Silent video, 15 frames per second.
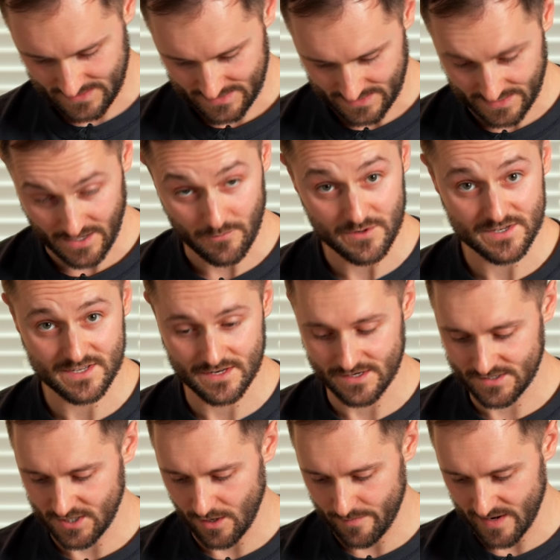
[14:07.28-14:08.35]
And then we're just going to
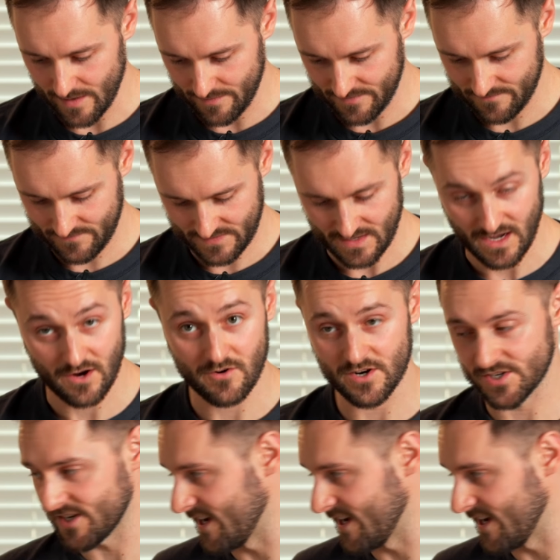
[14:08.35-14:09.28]
top up our crushed